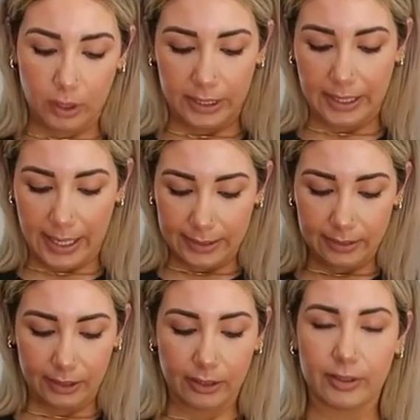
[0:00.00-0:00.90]
It has
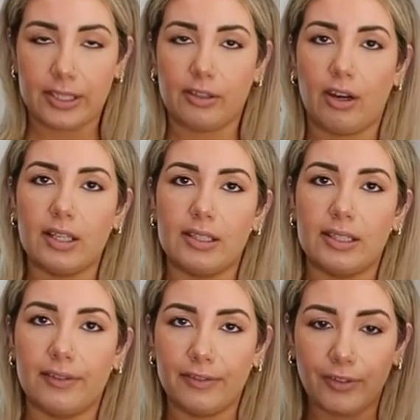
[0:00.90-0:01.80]
like crisscross in the
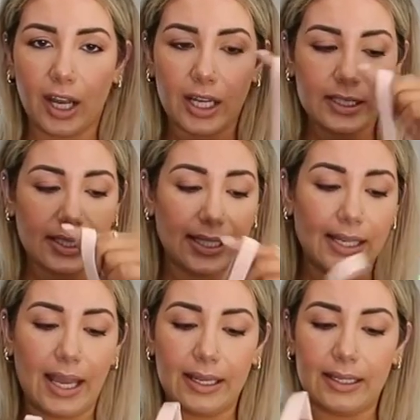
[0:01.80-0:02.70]
front. It,
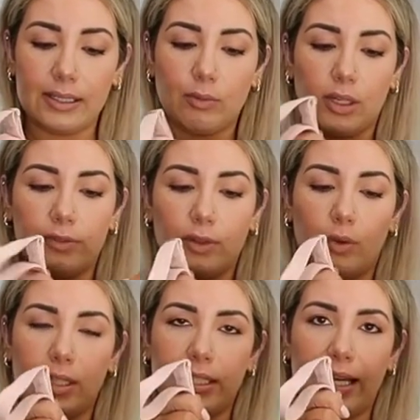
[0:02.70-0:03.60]
it is one of the
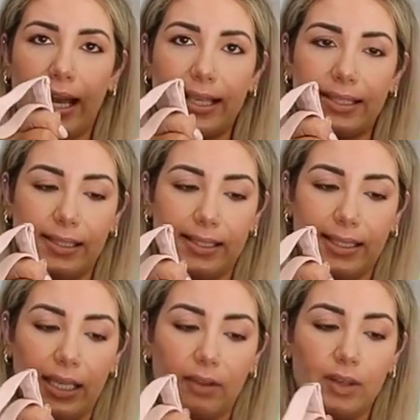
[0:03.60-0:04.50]
ones that has a
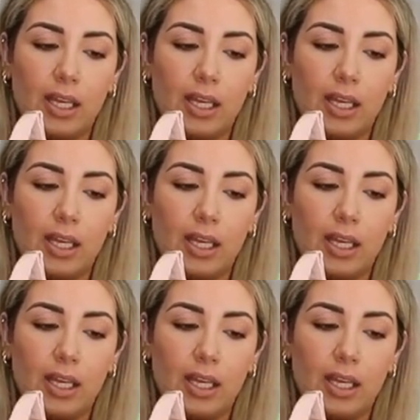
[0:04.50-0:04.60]
sleeve.